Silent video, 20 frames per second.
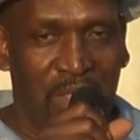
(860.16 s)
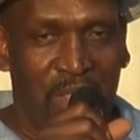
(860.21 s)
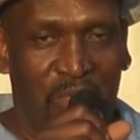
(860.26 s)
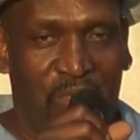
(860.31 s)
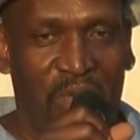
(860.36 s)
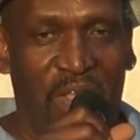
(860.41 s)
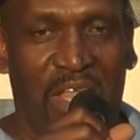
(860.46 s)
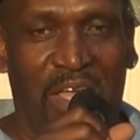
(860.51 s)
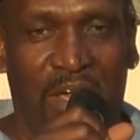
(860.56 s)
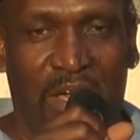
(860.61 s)

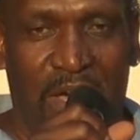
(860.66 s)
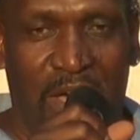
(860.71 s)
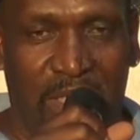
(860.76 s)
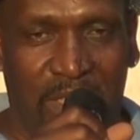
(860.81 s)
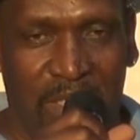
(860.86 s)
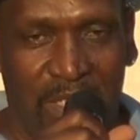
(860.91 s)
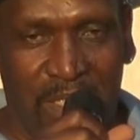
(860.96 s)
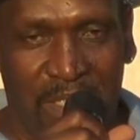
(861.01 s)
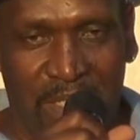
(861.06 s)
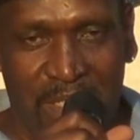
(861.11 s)
Feeling good?
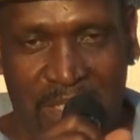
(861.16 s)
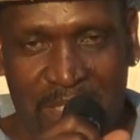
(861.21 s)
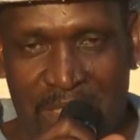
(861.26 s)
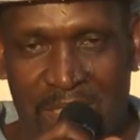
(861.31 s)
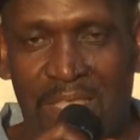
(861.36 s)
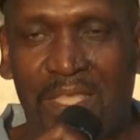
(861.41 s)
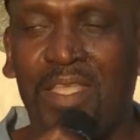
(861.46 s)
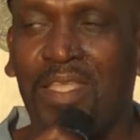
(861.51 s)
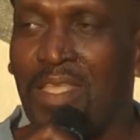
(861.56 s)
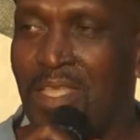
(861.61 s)

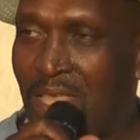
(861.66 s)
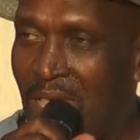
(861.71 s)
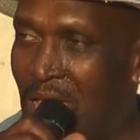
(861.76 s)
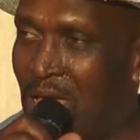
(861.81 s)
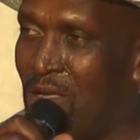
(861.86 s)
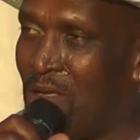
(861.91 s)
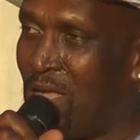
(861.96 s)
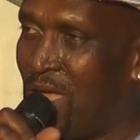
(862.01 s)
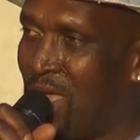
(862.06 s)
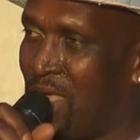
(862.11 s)

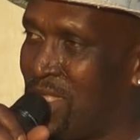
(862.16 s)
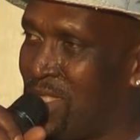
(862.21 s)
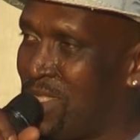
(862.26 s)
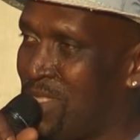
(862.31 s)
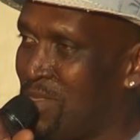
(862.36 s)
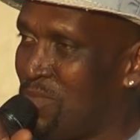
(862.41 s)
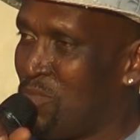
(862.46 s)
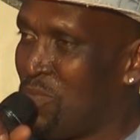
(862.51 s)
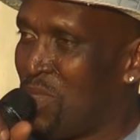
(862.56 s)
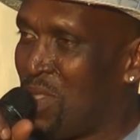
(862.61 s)
All right.
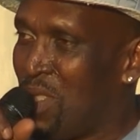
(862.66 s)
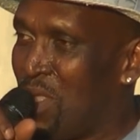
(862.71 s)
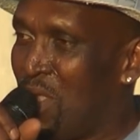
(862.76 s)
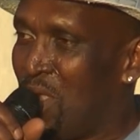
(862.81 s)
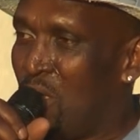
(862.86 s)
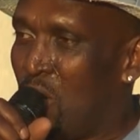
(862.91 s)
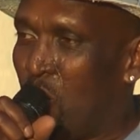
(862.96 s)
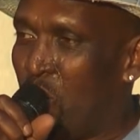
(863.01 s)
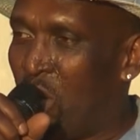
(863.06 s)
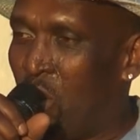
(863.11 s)

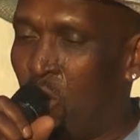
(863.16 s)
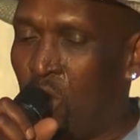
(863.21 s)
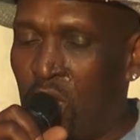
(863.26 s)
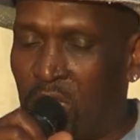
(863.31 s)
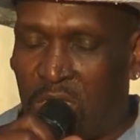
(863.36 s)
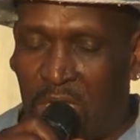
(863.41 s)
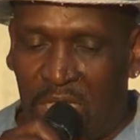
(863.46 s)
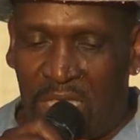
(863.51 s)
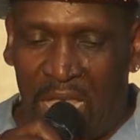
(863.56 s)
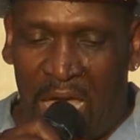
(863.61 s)
We're going
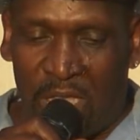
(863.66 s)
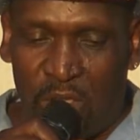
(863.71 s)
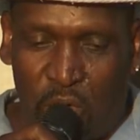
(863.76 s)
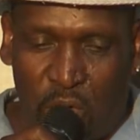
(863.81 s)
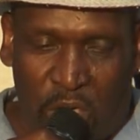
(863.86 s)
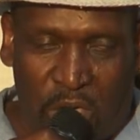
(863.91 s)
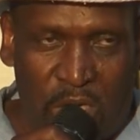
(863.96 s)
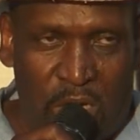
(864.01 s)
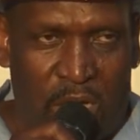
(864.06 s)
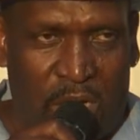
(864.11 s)
until 9
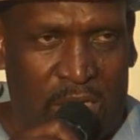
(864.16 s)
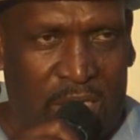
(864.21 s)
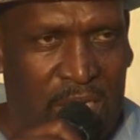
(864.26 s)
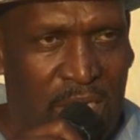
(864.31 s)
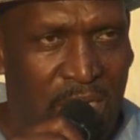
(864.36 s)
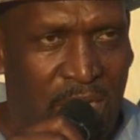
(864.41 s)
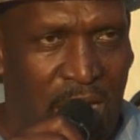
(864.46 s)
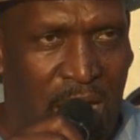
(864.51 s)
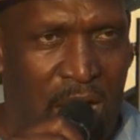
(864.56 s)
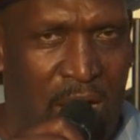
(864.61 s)
o'clock.
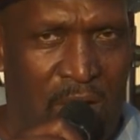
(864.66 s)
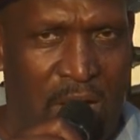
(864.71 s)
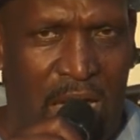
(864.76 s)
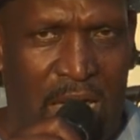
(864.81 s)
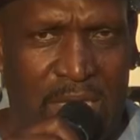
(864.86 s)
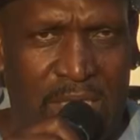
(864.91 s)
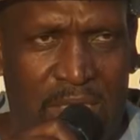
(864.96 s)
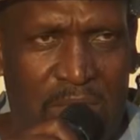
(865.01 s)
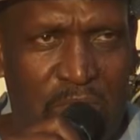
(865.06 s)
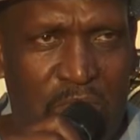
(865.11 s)
All
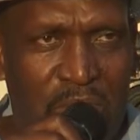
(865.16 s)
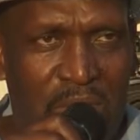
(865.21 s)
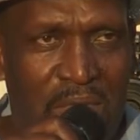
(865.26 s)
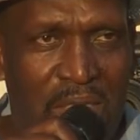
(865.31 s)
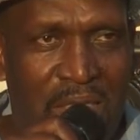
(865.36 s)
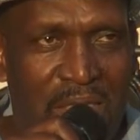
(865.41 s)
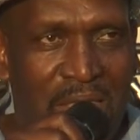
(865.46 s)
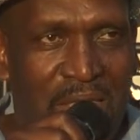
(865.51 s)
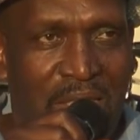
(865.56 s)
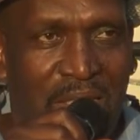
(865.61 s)
right?
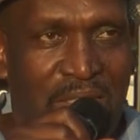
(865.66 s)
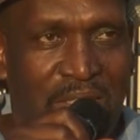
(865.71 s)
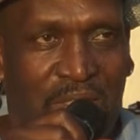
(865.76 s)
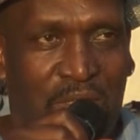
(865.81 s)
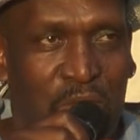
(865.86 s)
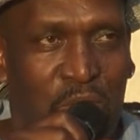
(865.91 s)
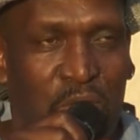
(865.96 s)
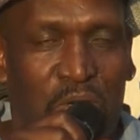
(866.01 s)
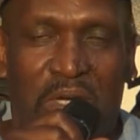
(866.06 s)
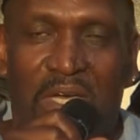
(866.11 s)

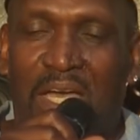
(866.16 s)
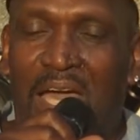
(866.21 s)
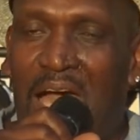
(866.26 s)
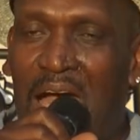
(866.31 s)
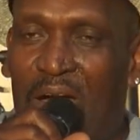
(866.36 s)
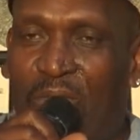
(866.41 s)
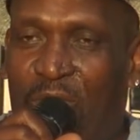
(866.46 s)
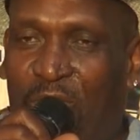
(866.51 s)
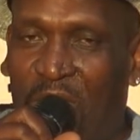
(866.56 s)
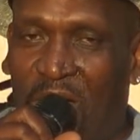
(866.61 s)
So
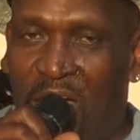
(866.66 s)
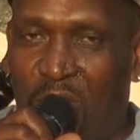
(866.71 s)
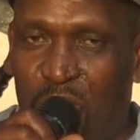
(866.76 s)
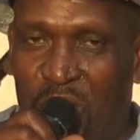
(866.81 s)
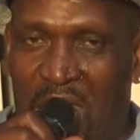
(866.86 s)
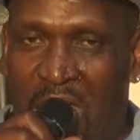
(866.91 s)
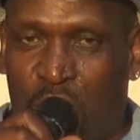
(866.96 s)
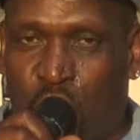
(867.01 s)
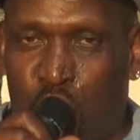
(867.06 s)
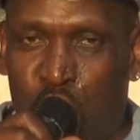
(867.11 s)
have fun. We
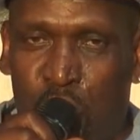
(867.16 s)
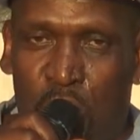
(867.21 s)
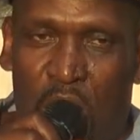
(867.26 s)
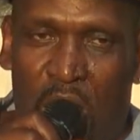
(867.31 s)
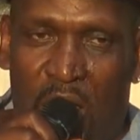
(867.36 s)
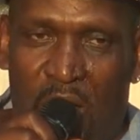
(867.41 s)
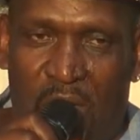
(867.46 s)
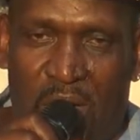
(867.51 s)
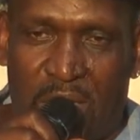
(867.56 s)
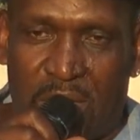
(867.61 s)
have 2 more
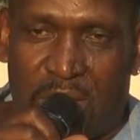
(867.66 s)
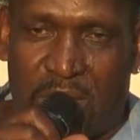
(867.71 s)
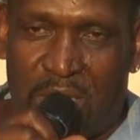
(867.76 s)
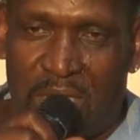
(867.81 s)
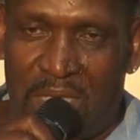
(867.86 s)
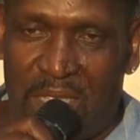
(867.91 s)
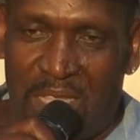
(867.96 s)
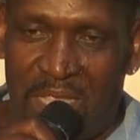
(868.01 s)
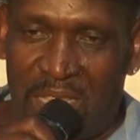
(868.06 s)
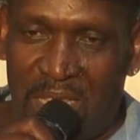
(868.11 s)
hours.
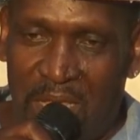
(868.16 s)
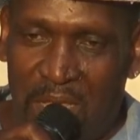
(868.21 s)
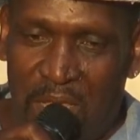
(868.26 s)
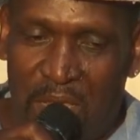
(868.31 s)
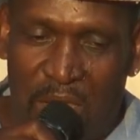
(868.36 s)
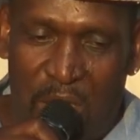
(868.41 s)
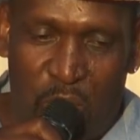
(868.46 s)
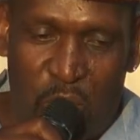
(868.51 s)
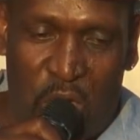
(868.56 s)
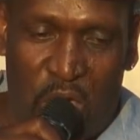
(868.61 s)

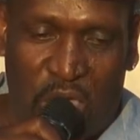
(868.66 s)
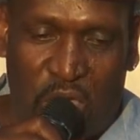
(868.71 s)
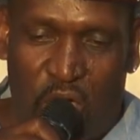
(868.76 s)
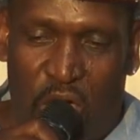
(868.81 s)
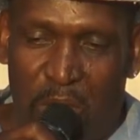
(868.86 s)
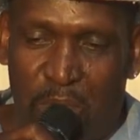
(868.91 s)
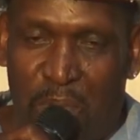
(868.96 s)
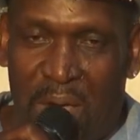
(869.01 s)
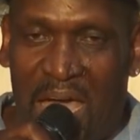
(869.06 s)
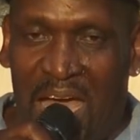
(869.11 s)
We are
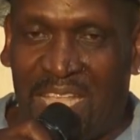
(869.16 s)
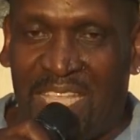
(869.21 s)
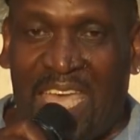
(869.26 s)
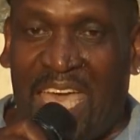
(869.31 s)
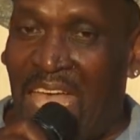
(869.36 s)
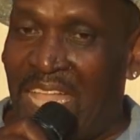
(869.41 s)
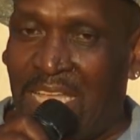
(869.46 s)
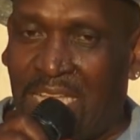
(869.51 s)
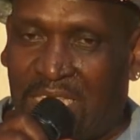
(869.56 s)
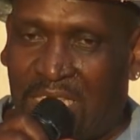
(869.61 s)
going back
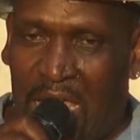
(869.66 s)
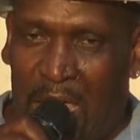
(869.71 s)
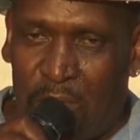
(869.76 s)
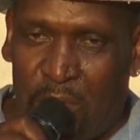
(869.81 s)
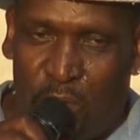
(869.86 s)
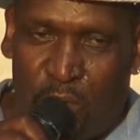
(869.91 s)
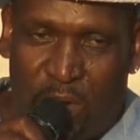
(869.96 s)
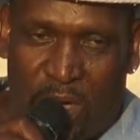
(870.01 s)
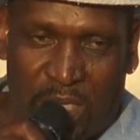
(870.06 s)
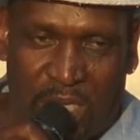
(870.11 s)
anytime
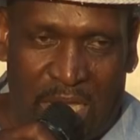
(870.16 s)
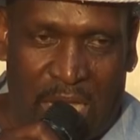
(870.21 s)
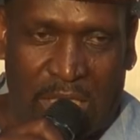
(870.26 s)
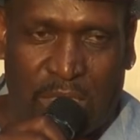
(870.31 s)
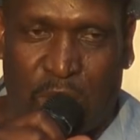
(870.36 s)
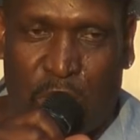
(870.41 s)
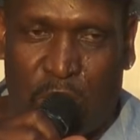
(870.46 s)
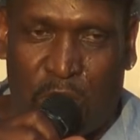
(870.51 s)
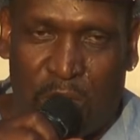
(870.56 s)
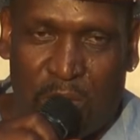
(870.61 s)
you want.
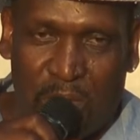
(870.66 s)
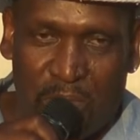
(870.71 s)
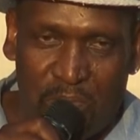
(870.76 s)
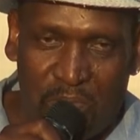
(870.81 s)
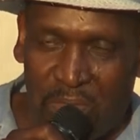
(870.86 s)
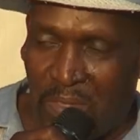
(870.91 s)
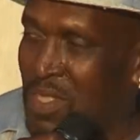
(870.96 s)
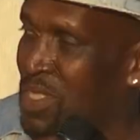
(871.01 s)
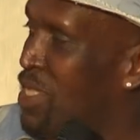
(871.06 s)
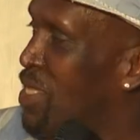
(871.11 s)
Let's go.
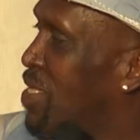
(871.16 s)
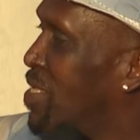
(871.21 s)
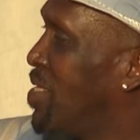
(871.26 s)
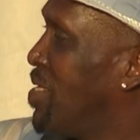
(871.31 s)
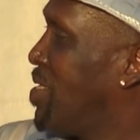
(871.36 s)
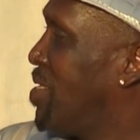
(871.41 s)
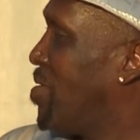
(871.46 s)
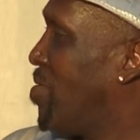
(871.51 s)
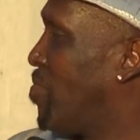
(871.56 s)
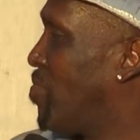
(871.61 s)

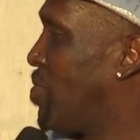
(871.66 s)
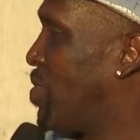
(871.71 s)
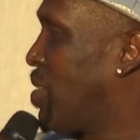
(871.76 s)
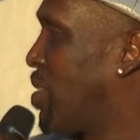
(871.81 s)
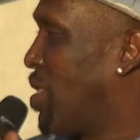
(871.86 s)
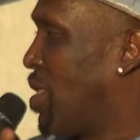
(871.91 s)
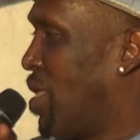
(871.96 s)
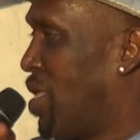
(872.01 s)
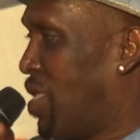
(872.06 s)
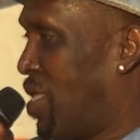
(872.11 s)

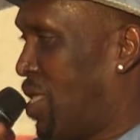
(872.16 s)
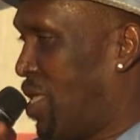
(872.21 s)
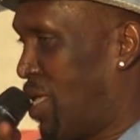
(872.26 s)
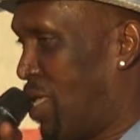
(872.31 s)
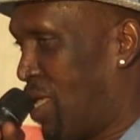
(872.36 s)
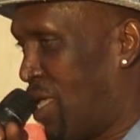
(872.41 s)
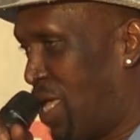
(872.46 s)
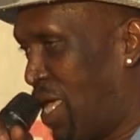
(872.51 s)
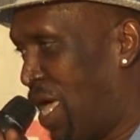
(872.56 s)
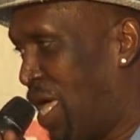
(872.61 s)

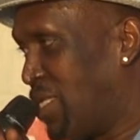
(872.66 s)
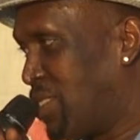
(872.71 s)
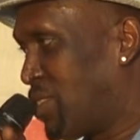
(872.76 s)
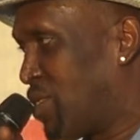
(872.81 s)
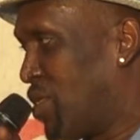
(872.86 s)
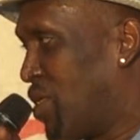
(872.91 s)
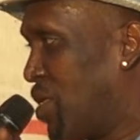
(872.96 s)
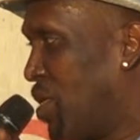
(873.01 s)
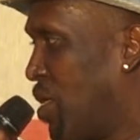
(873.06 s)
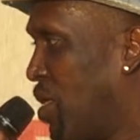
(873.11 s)
Yes.
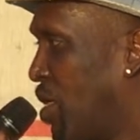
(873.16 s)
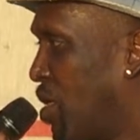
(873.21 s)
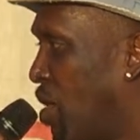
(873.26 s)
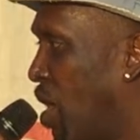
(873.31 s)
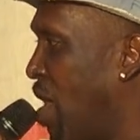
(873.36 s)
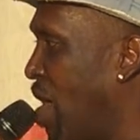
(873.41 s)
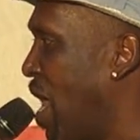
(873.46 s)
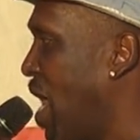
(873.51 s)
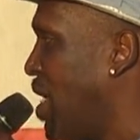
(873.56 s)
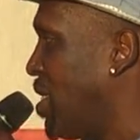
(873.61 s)

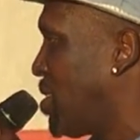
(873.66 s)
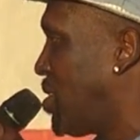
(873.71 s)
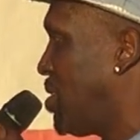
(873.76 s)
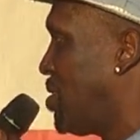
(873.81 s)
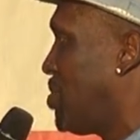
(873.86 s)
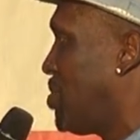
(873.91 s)
Hey!